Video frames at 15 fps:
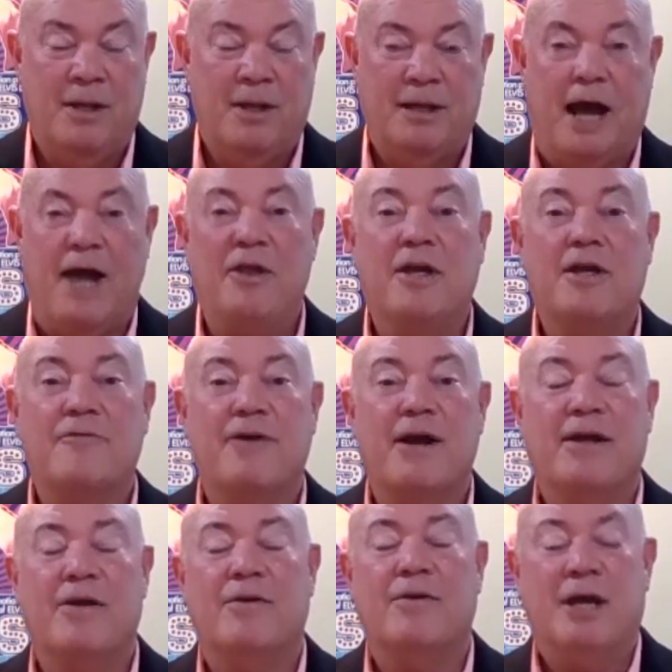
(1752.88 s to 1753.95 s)
I think if I
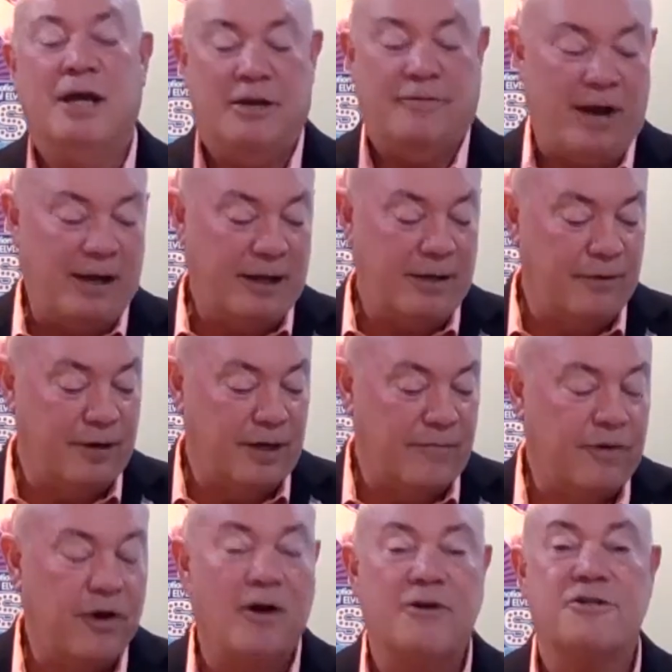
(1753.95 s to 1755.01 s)
give if I give a
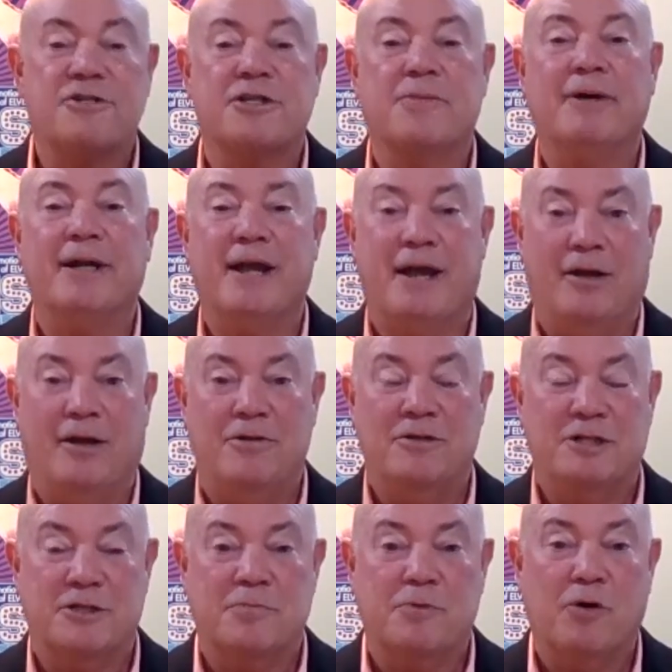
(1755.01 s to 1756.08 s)
gift card to somebody
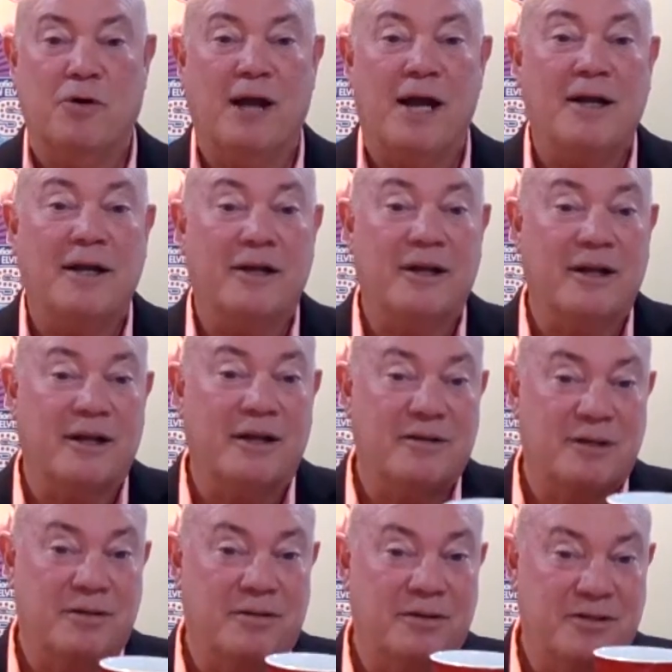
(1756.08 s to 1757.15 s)
else, it's more likely going
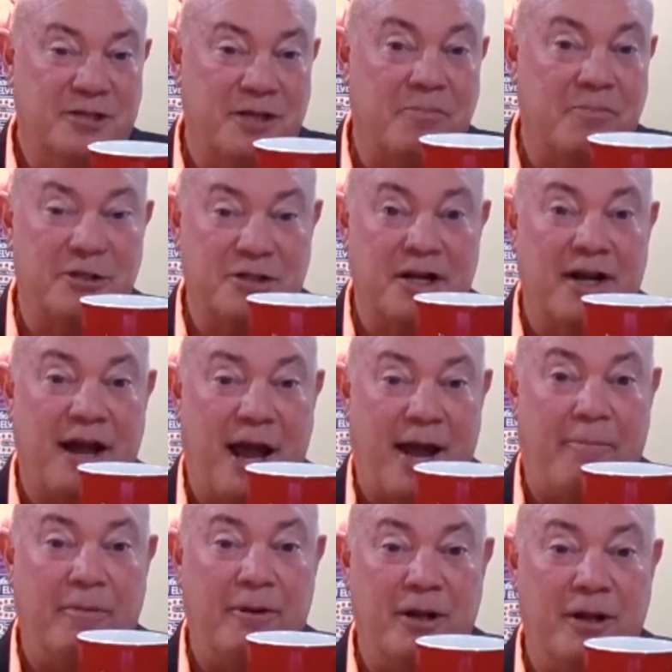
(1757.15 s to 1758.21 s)
something's going to
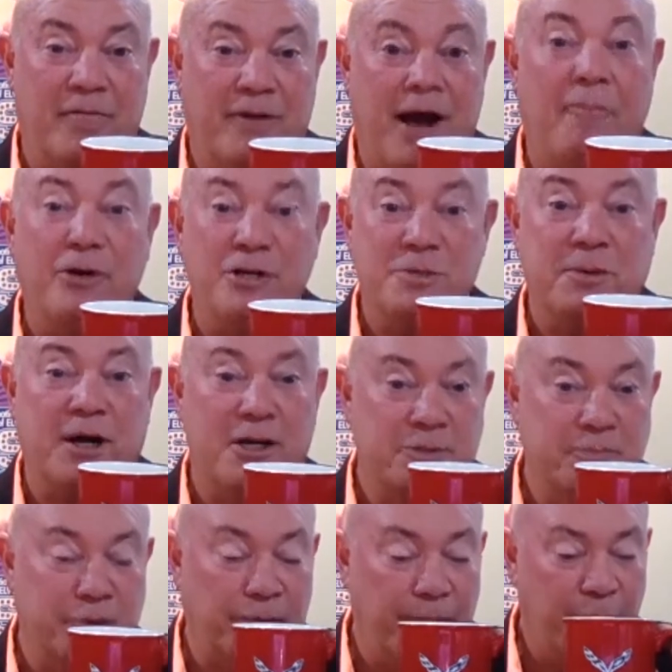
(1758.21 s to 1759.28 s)
happen than if I'm
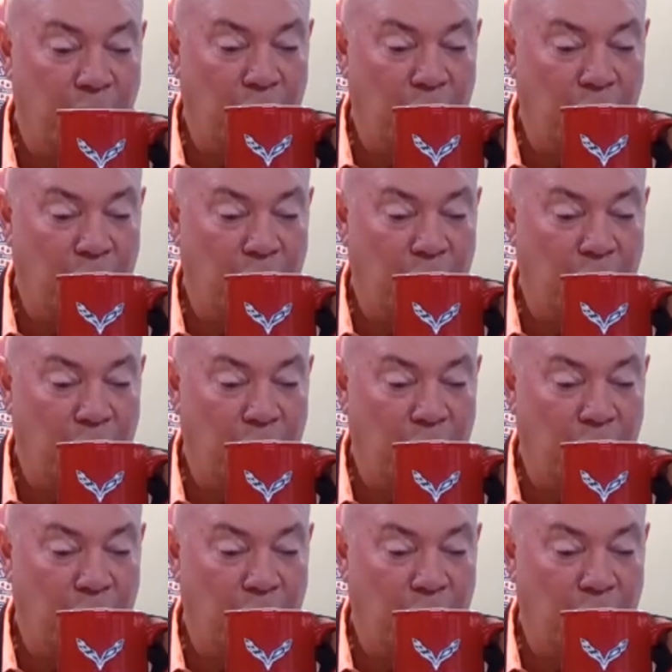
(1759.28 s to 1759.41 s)
responsible.